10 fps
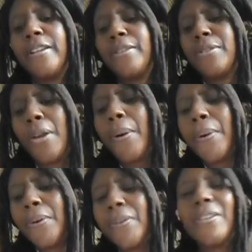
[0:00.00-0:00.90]

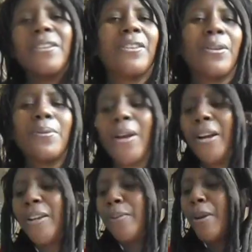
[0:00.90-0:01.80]
So get
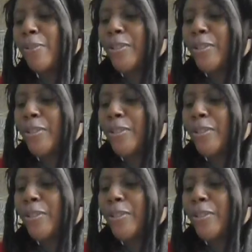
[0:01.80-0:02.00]
ready. You might